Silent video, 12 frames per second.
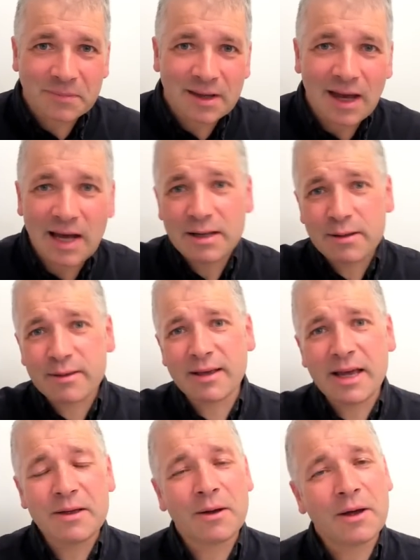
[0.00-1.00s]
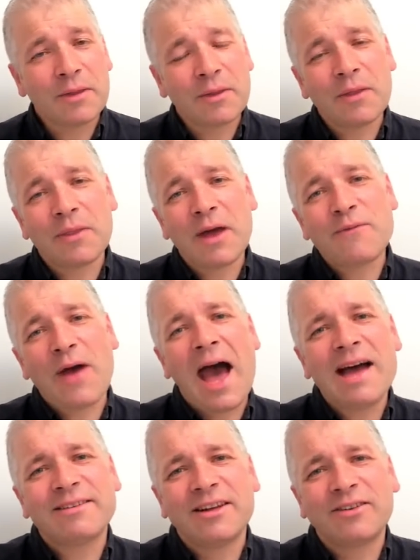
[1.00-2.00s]
can you see that they've
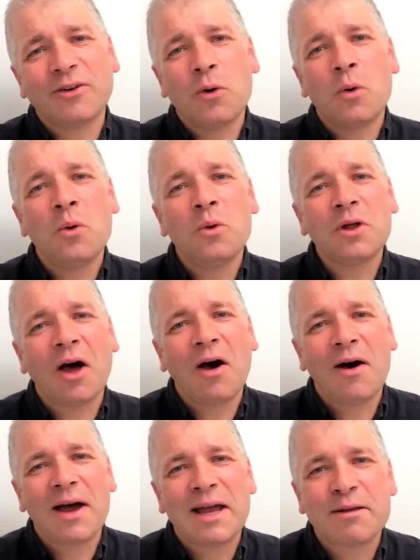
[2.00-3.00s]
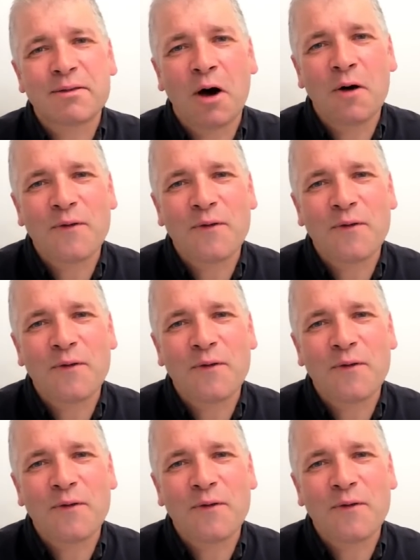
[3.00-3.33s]
added all kinds of